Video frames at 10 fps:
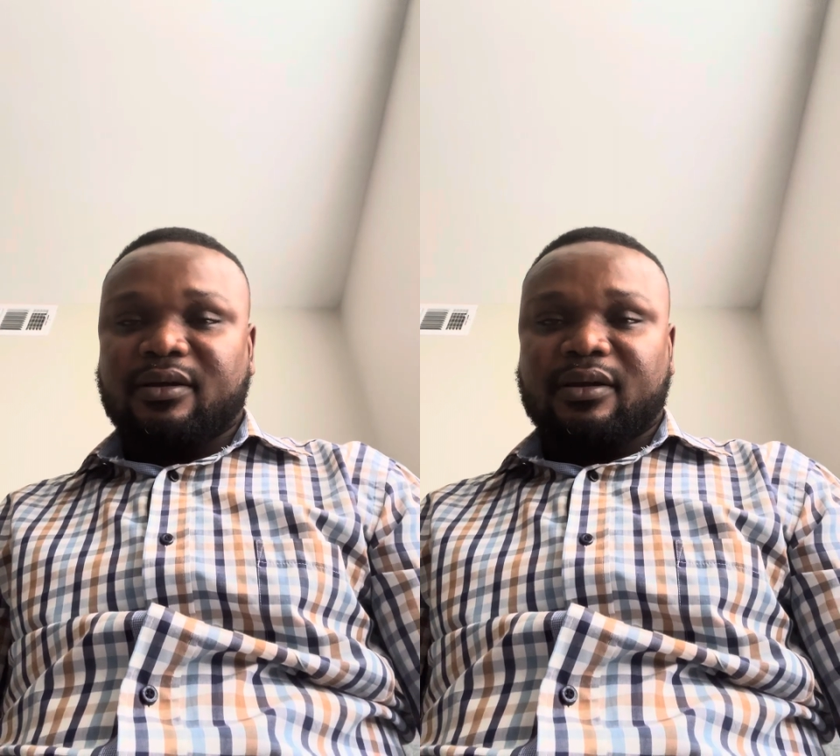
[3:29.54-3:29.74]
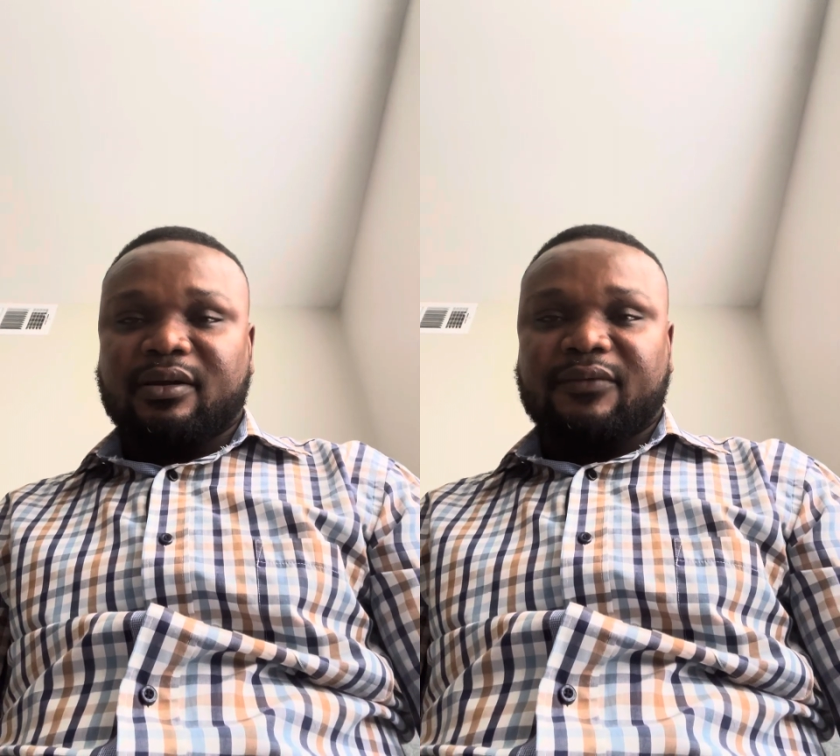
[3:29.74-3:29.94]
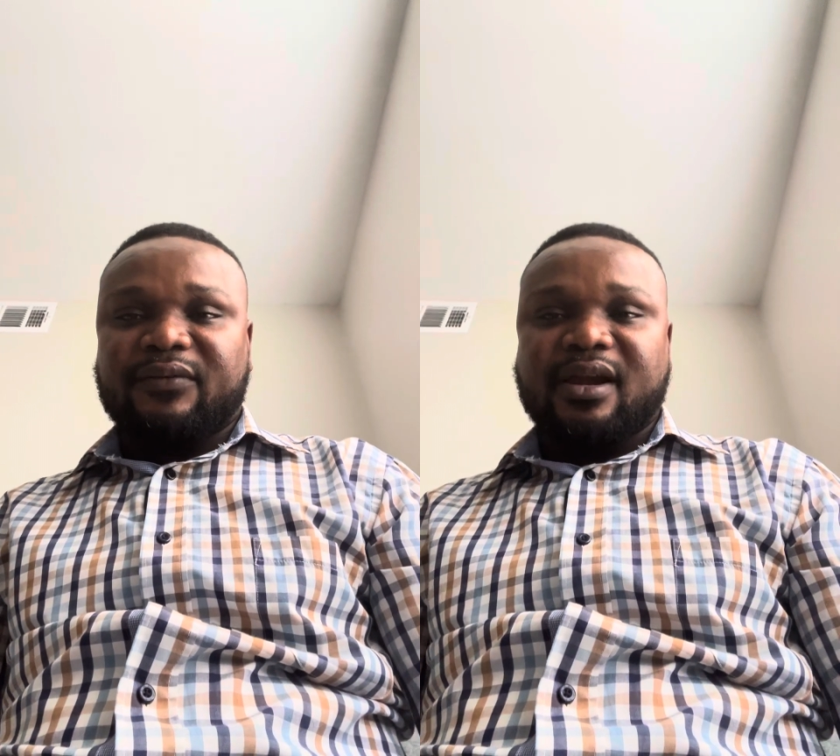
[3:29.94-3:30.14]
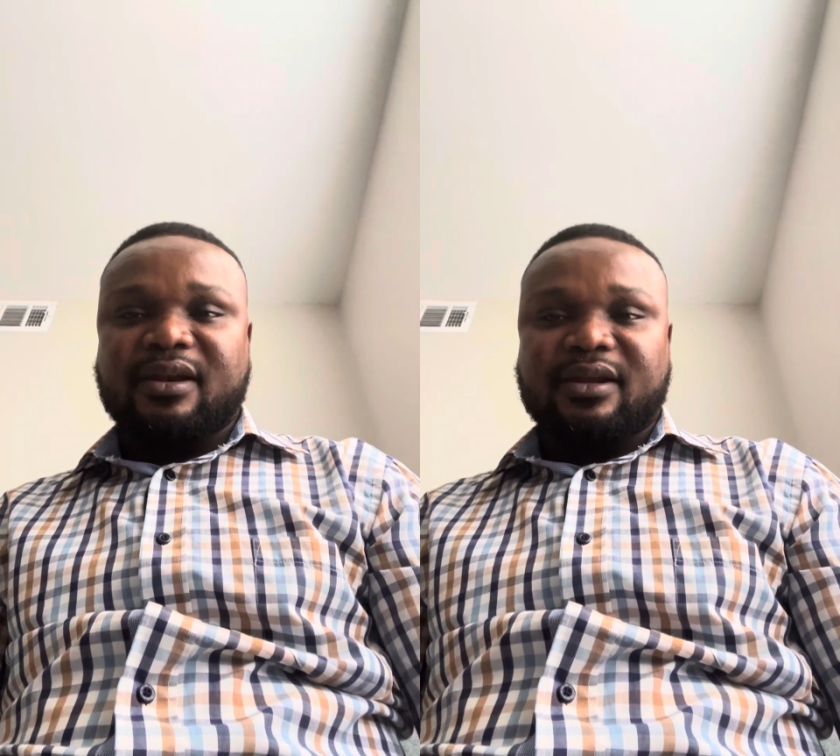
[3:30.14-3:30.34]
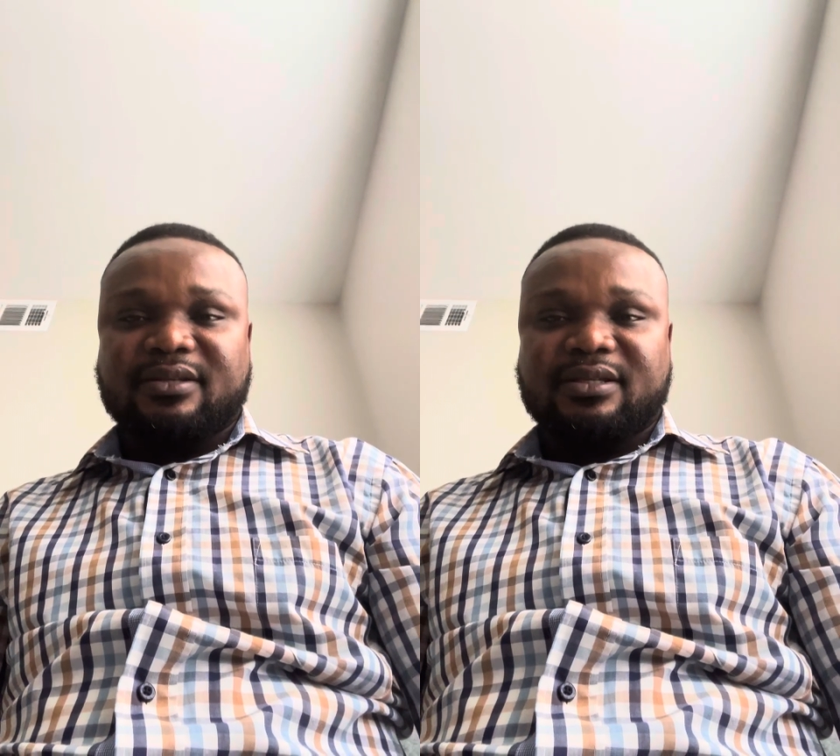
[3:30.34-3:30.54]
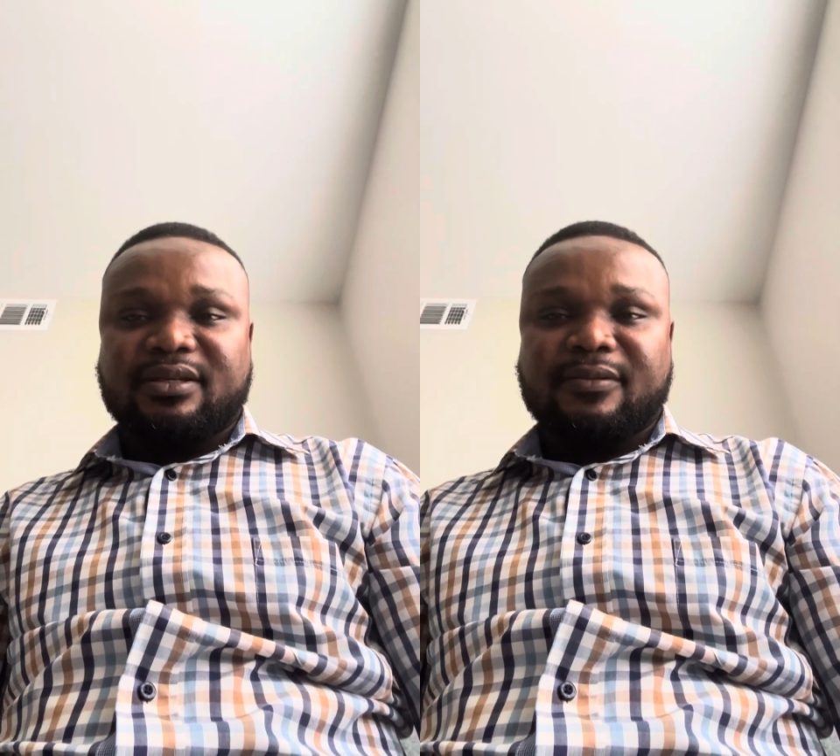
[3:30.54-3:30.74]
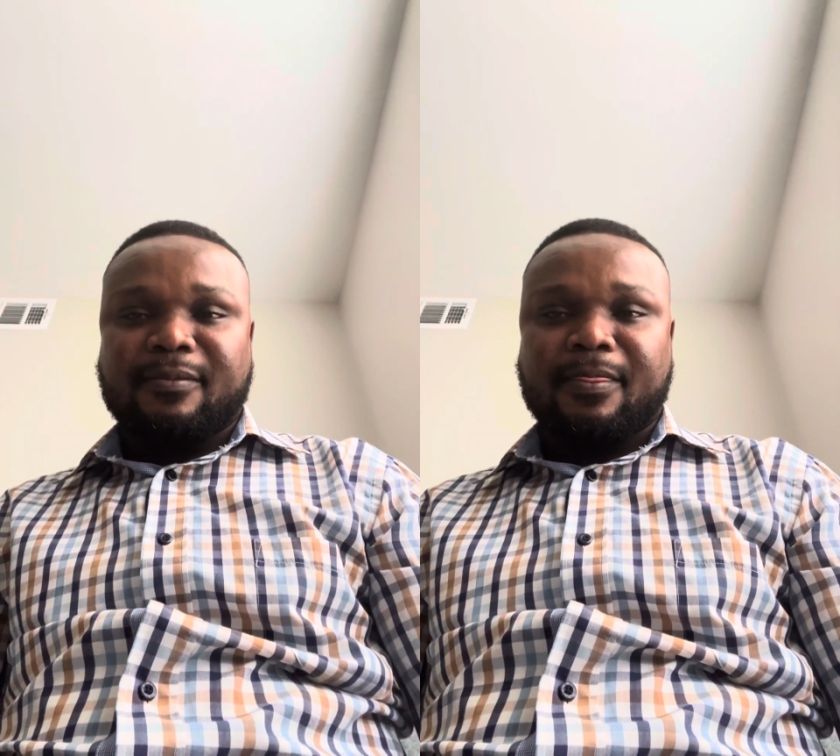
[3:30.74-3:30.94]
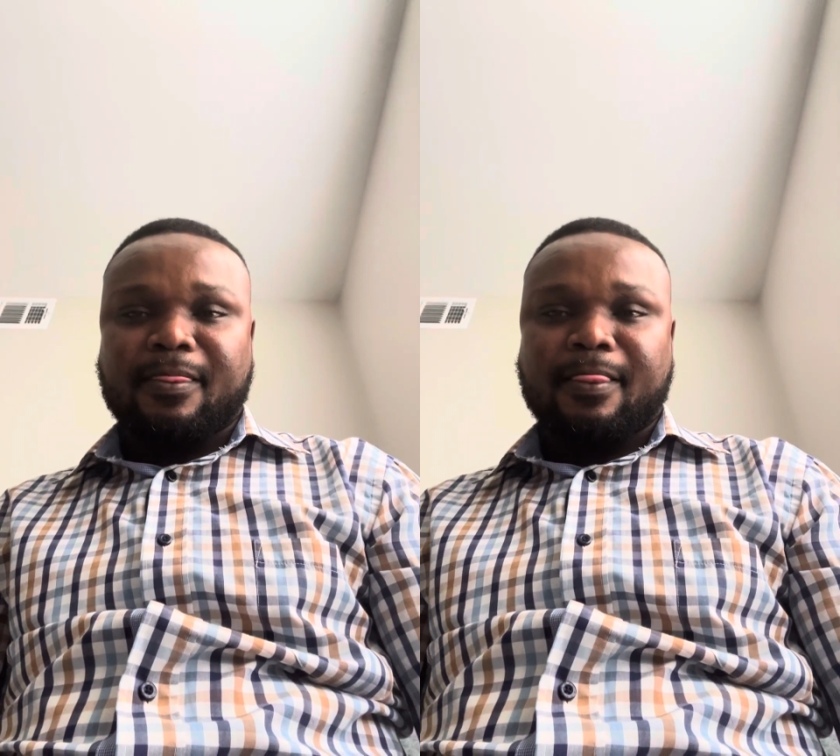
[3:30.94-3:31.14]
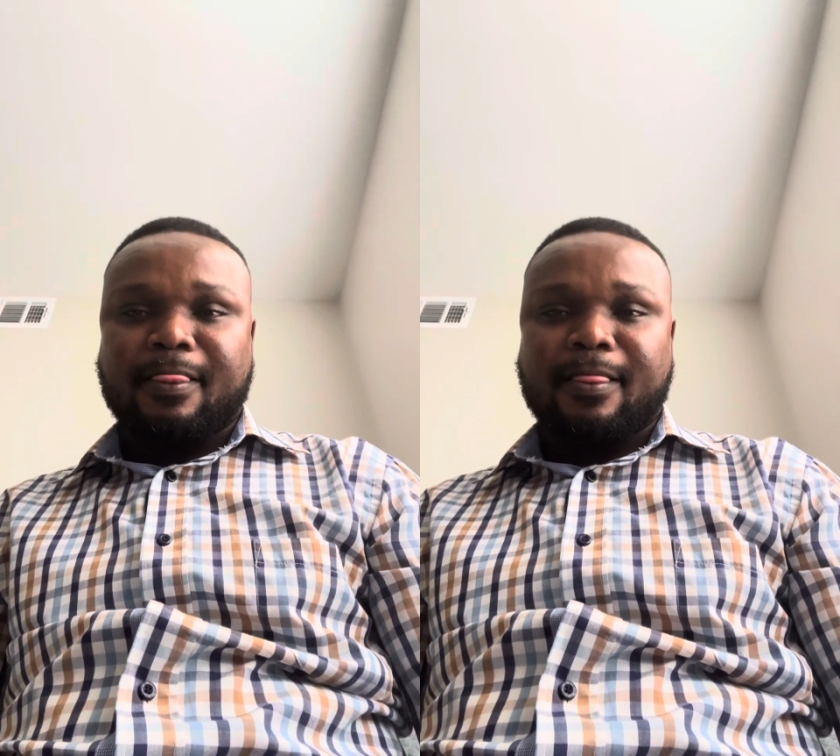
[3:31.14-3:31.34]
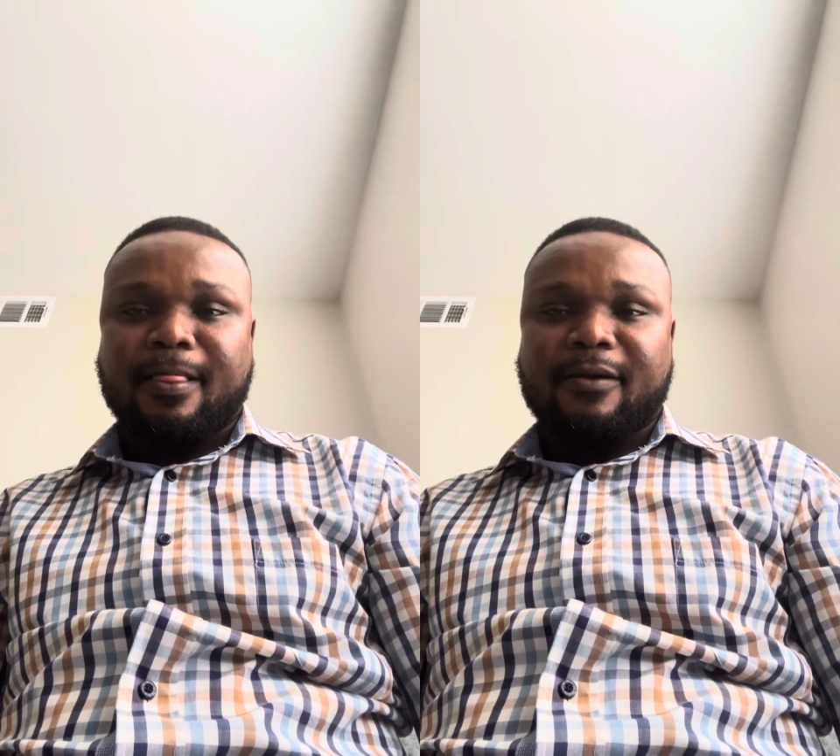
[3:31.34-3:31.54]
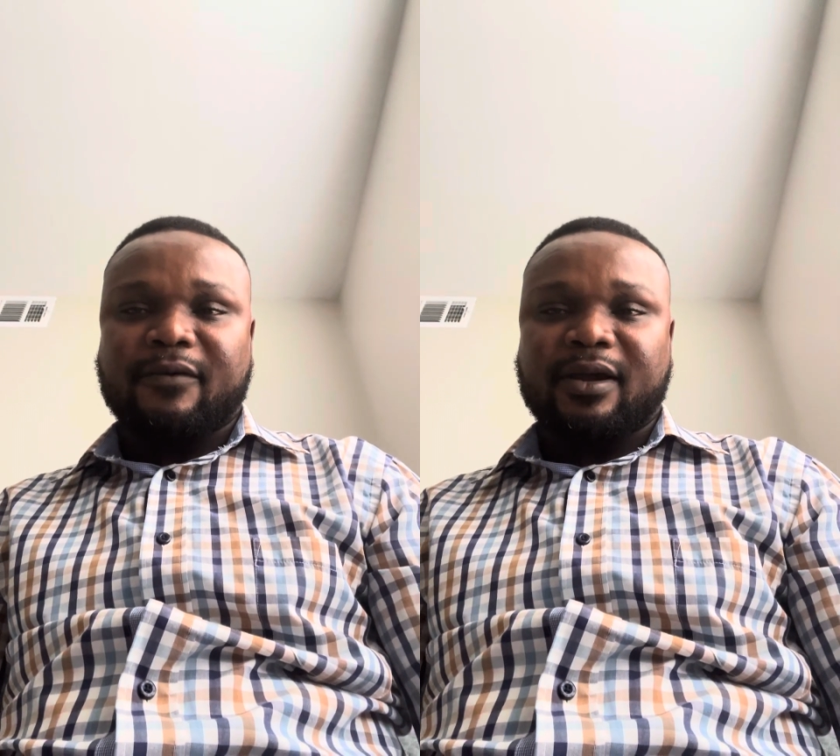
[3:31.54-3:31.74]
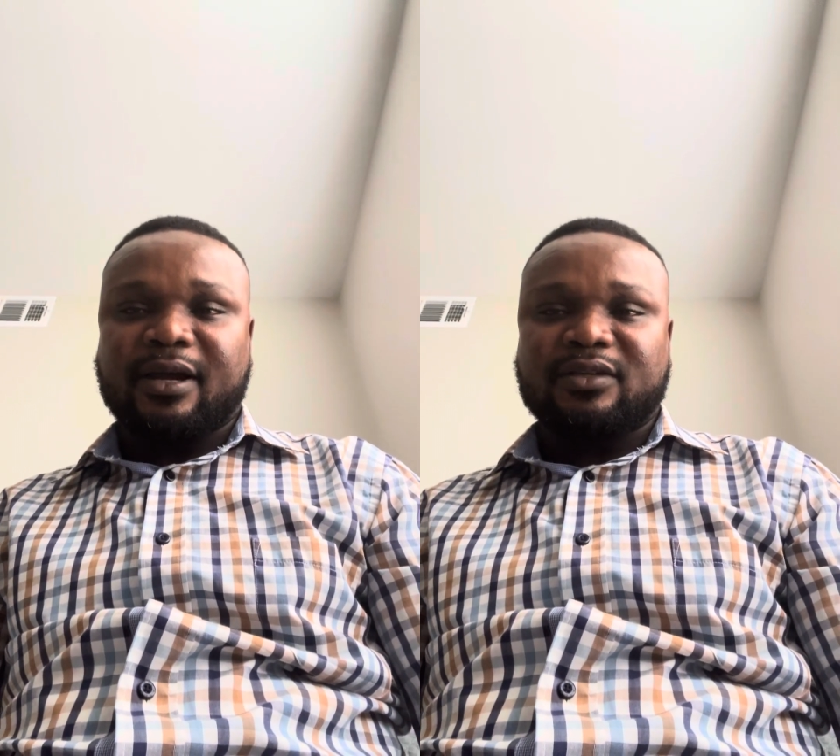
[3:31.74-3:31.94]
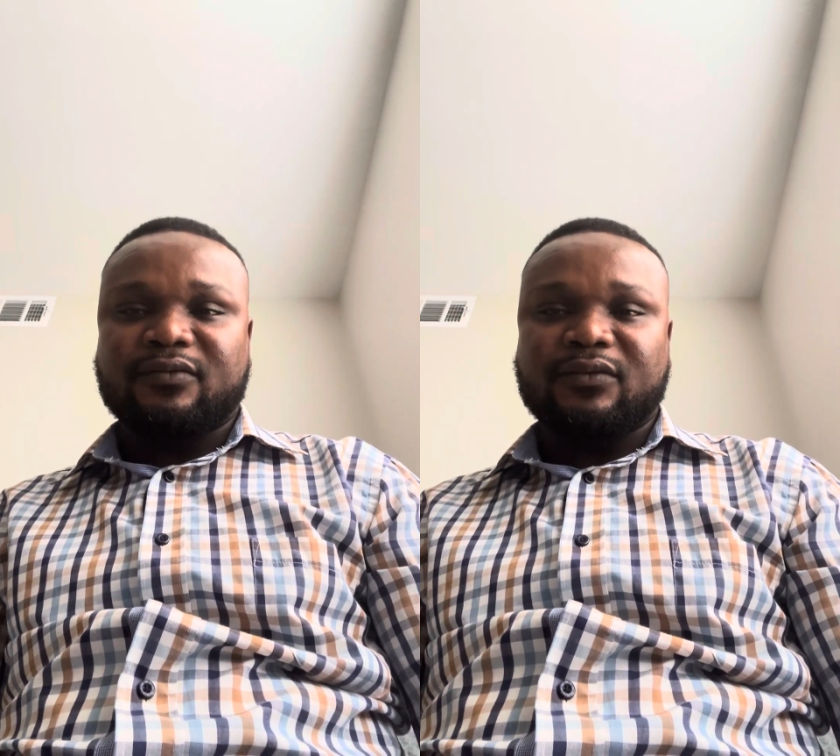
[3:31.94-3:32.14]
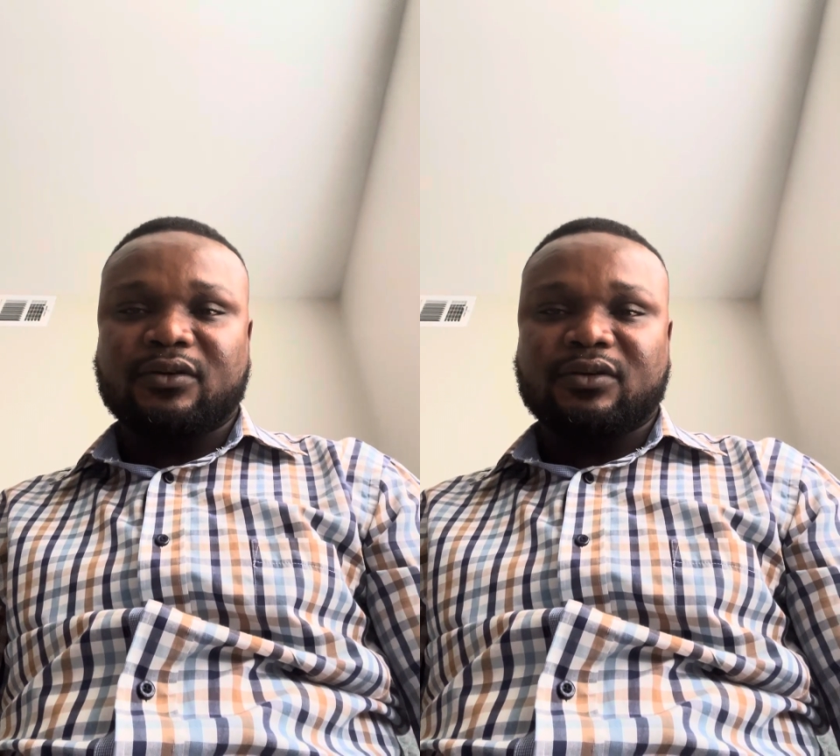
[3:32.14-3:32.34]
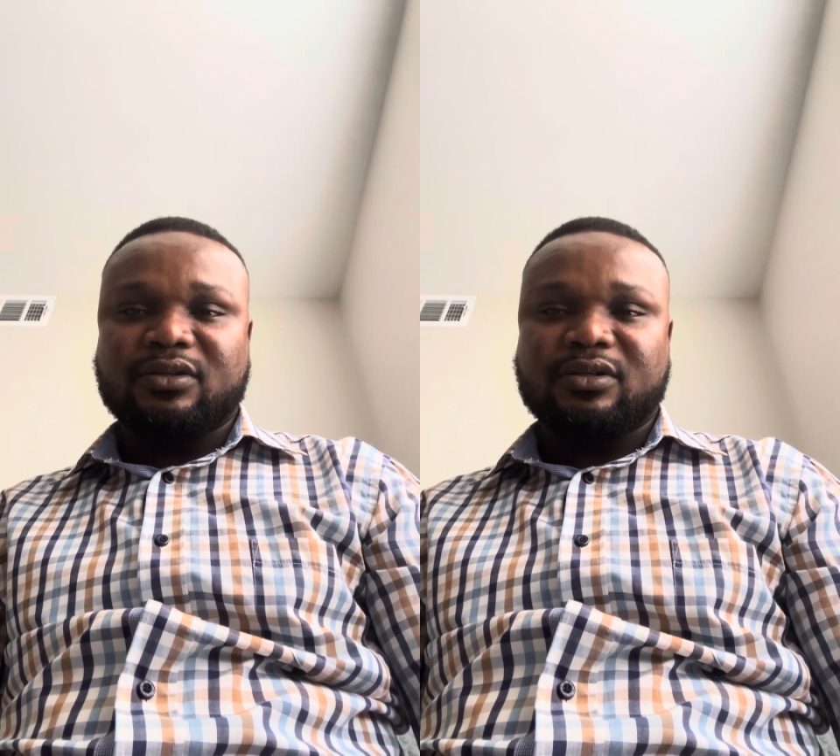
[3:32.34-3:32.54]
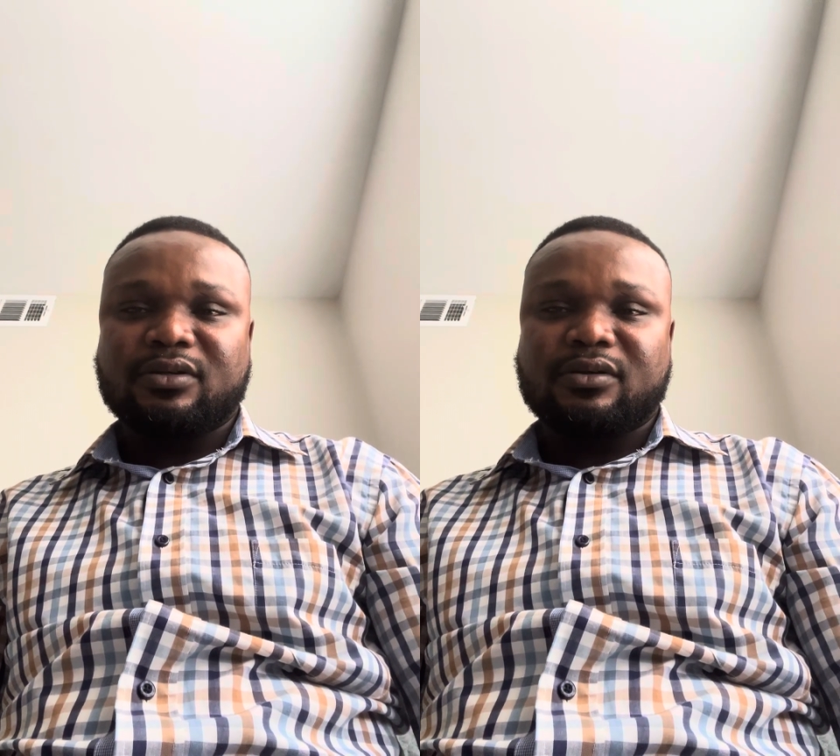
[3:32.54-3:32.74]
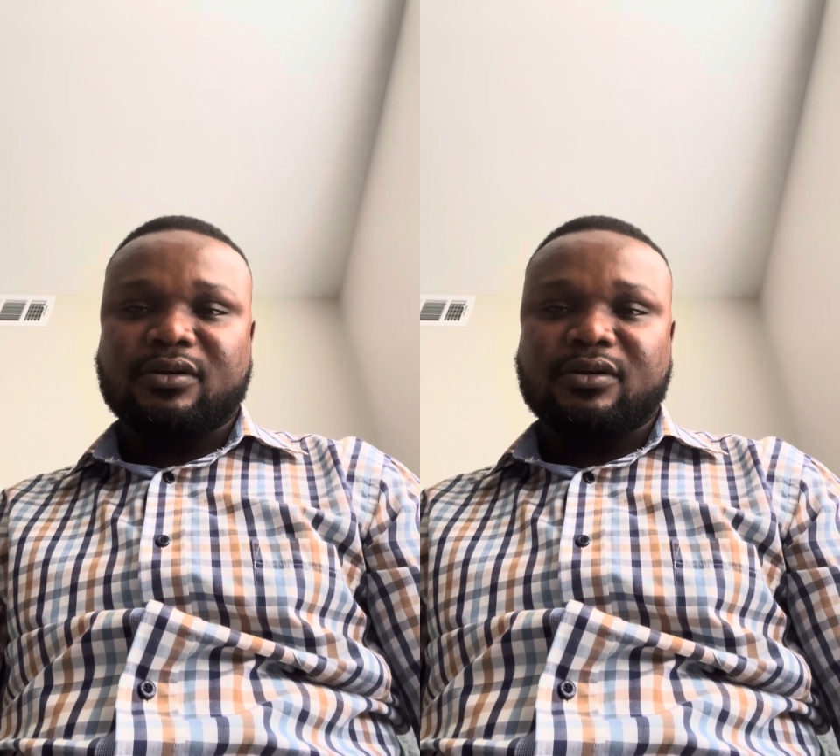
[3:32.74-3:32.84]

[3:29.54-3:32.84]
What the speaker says: The findings were as follows.